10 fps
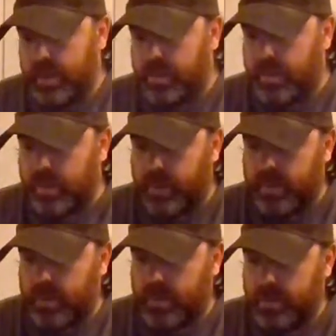I don't
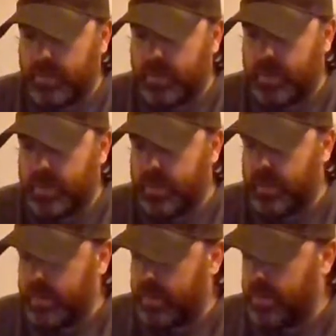think. Let's
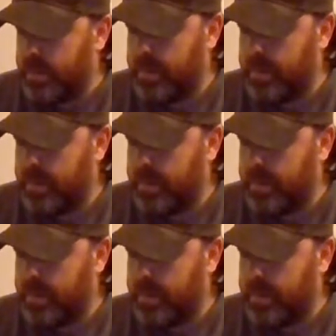see.